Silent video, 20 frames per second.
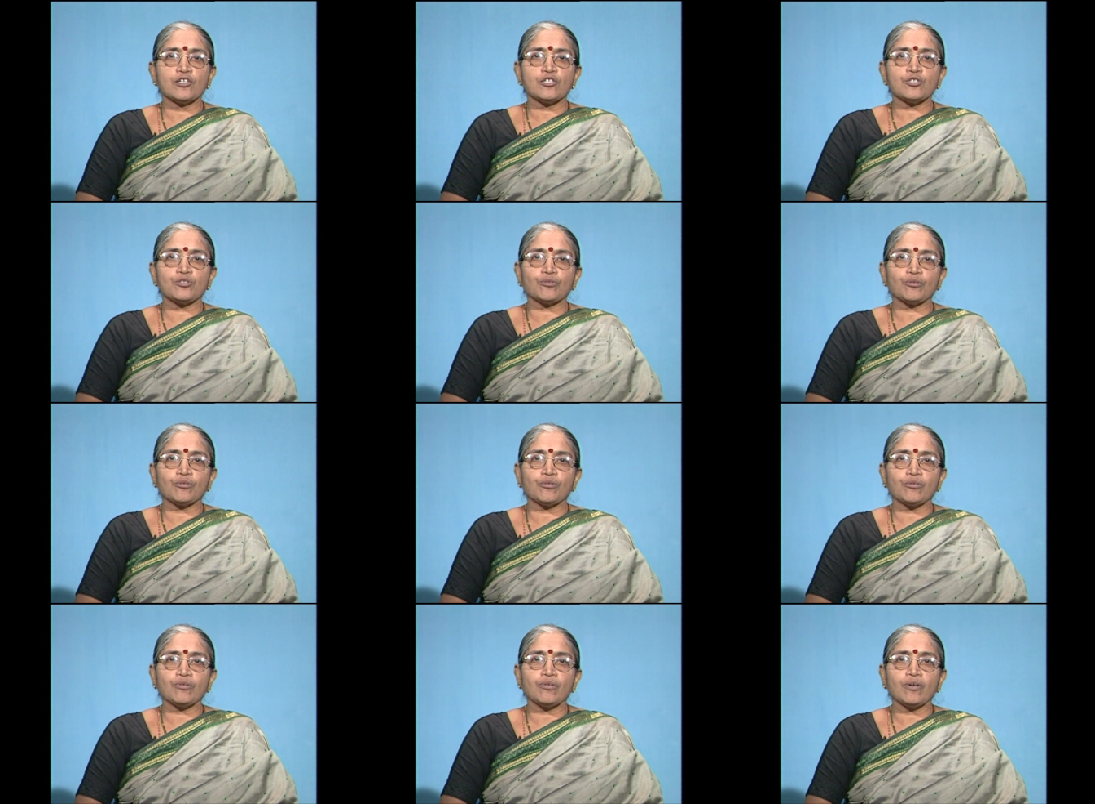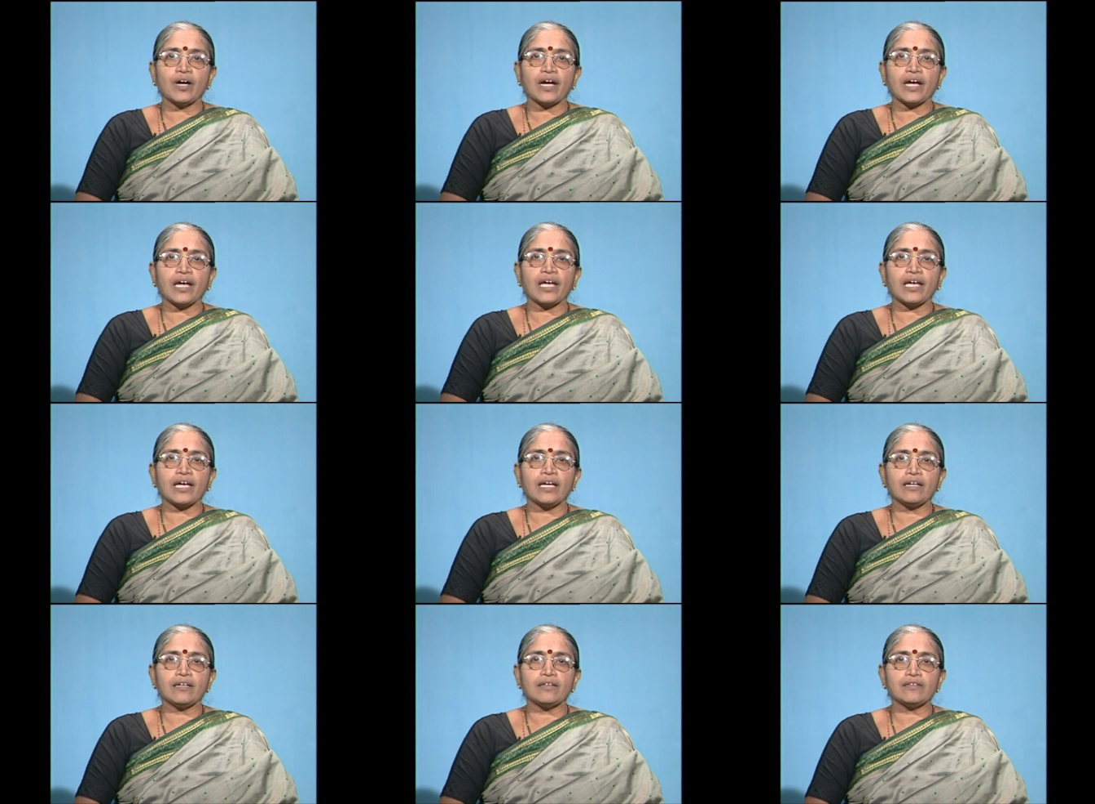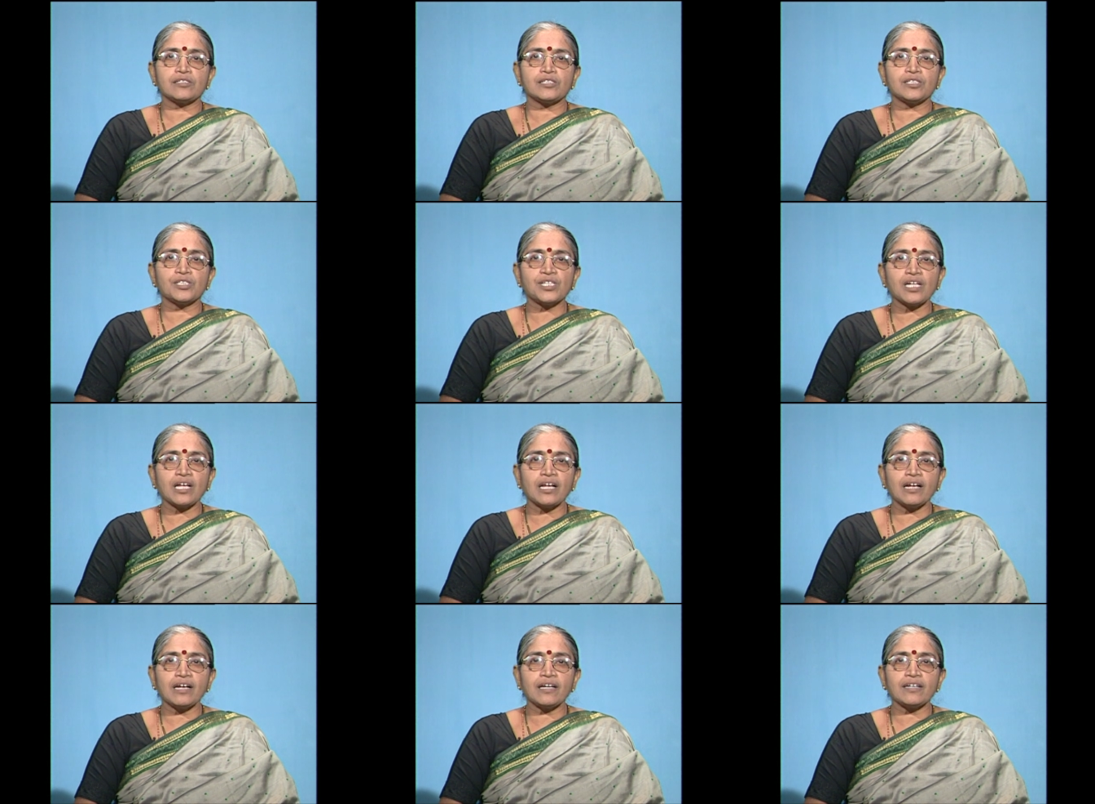So, he
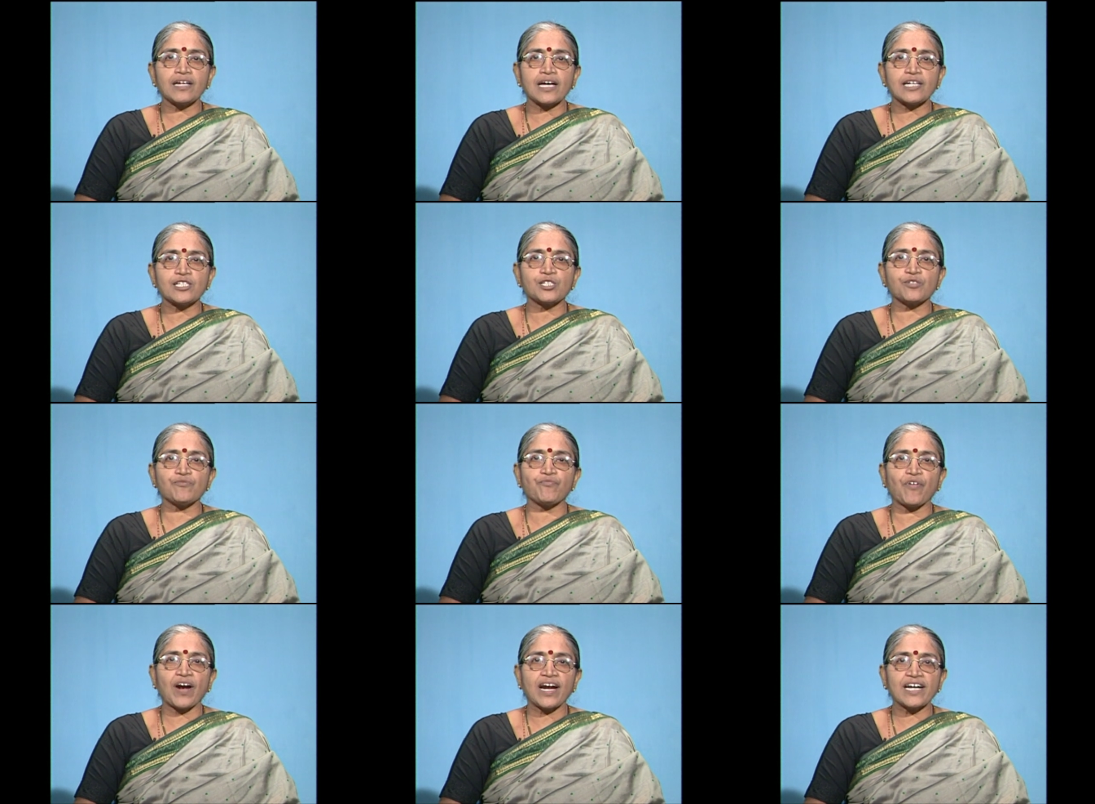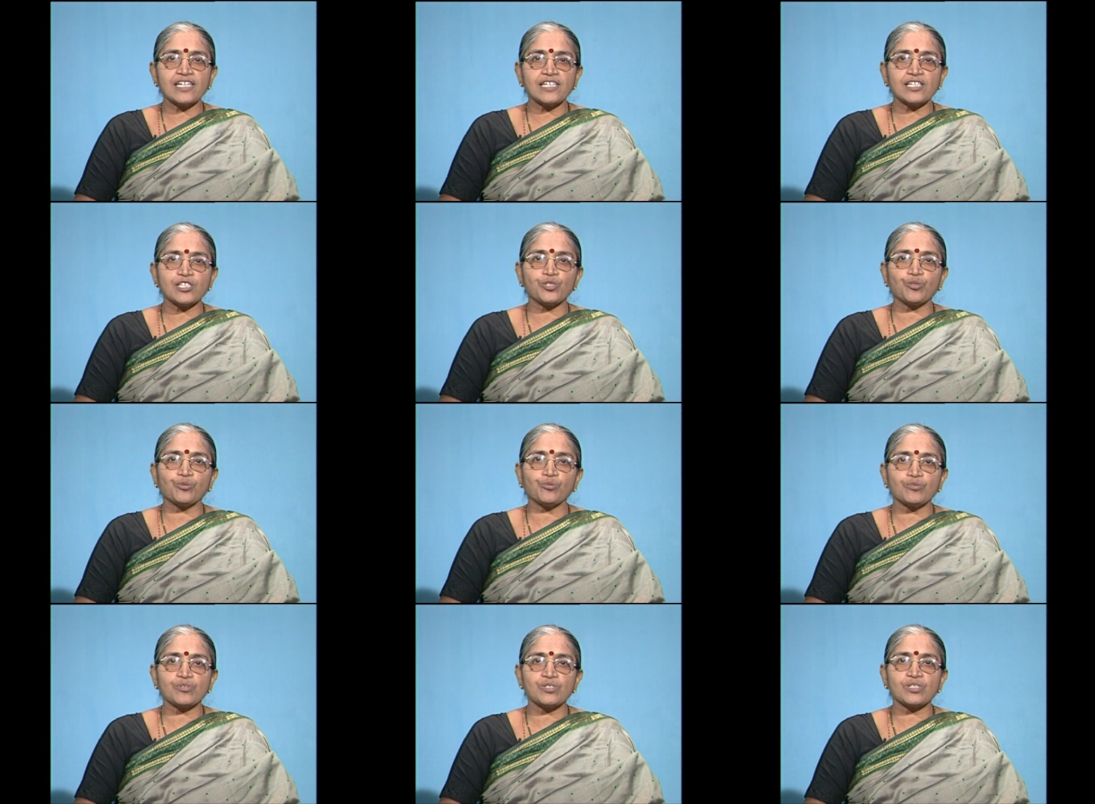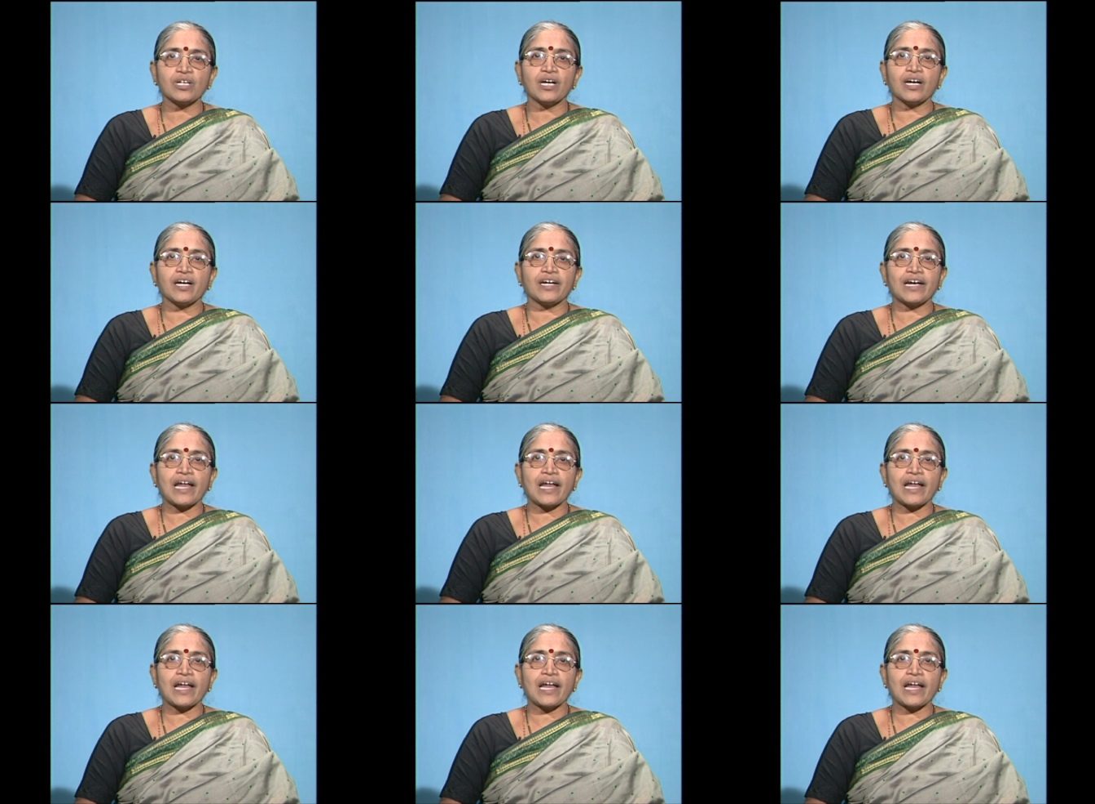still doesn't find his roots,